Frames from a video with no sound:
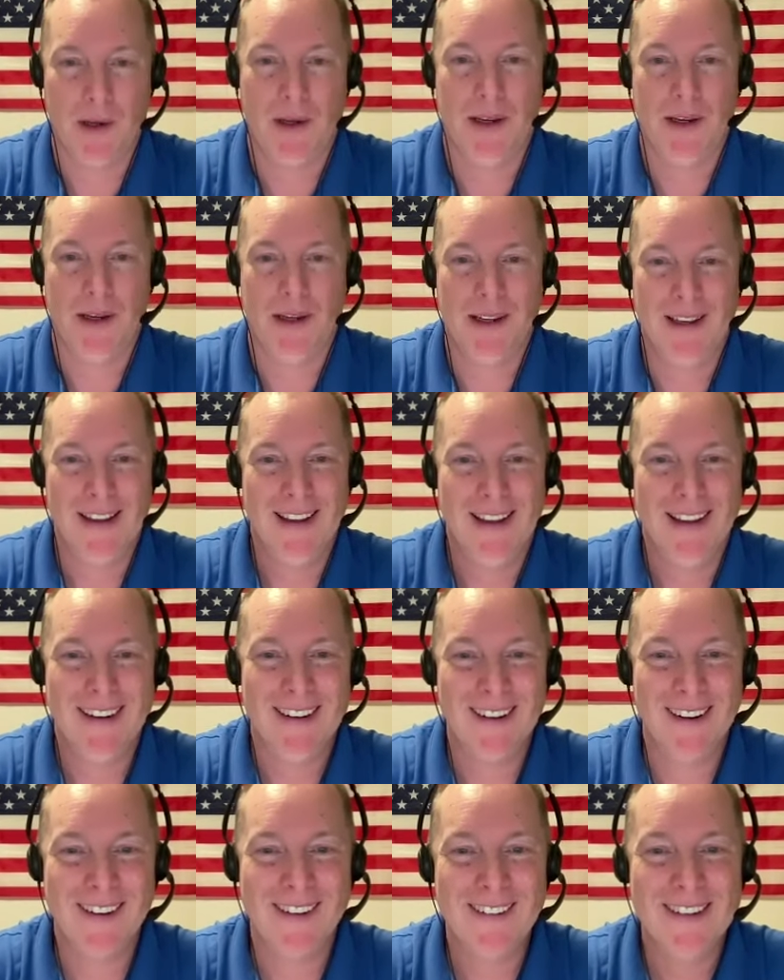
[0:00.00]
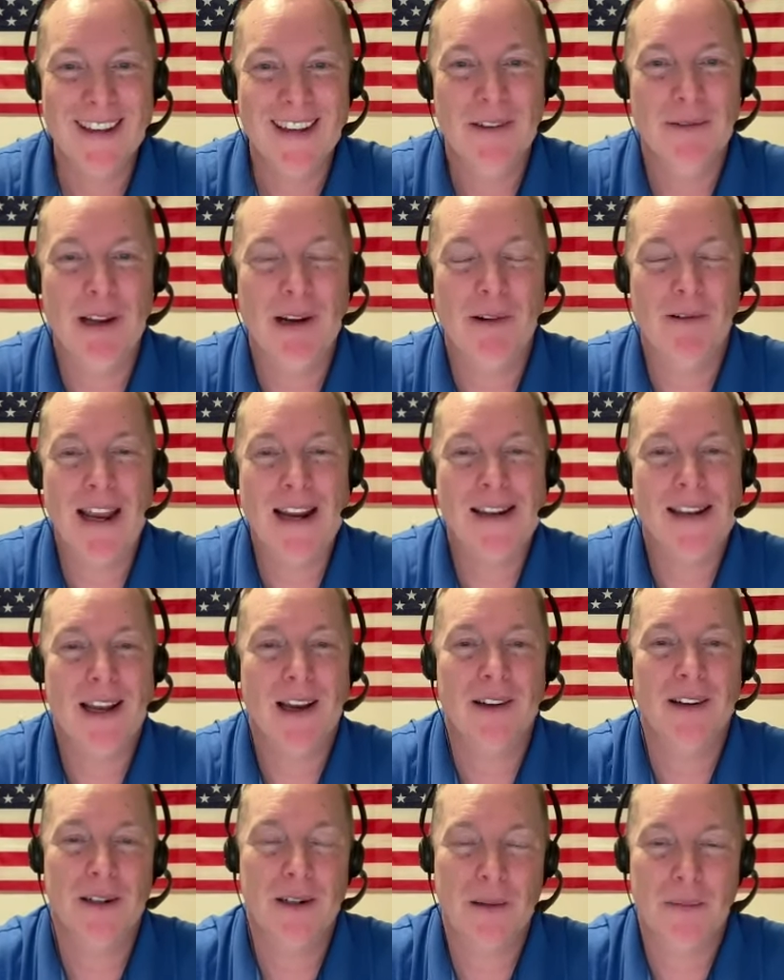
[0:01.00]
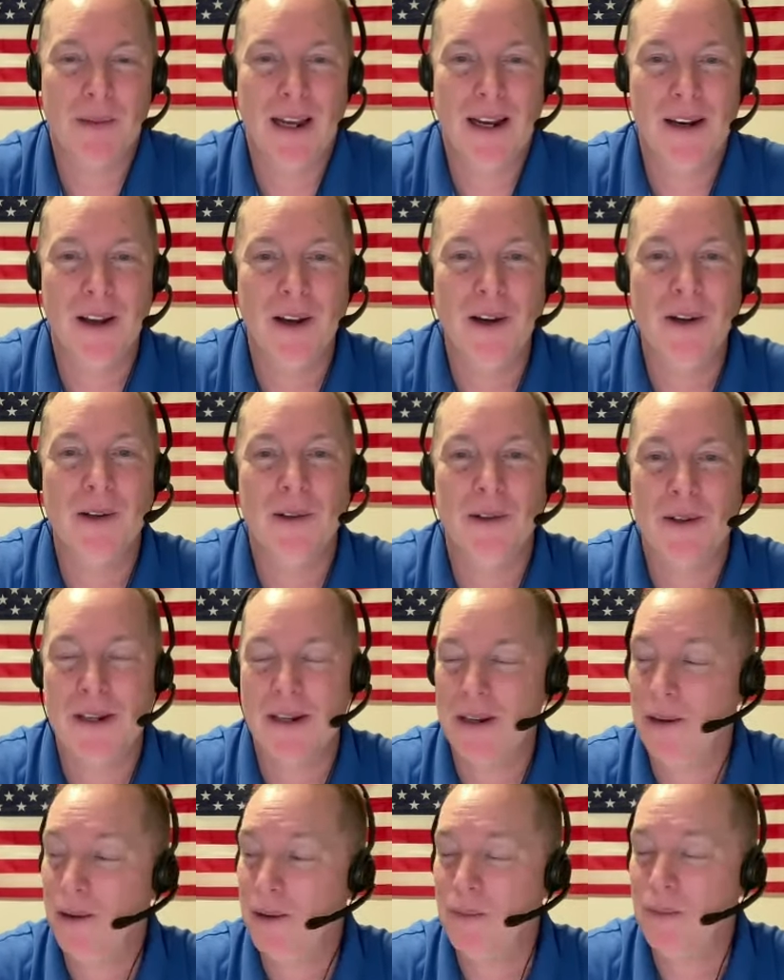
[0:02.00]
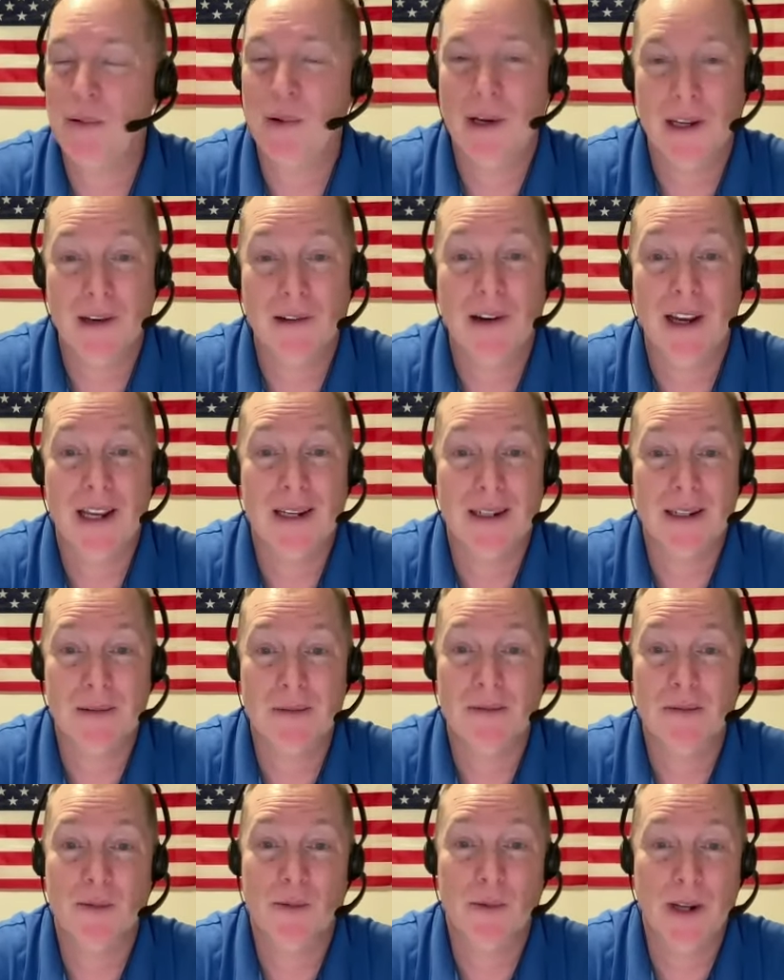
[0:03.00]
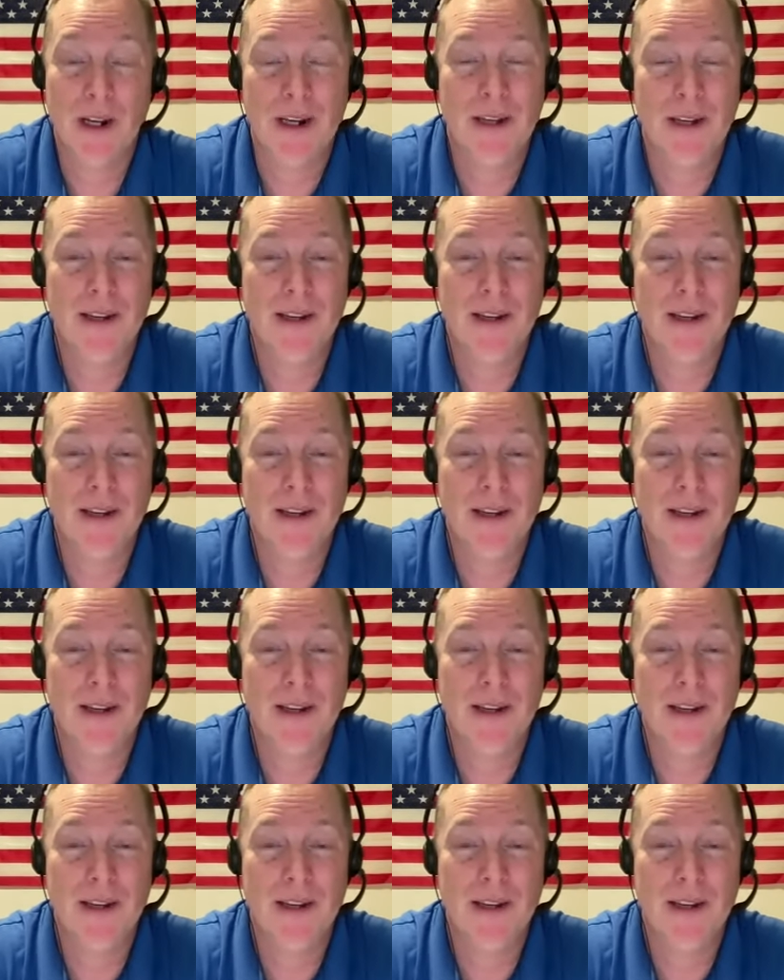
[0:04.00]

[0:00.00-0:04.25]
went right down under my nose. Pretty crazy, really crazy.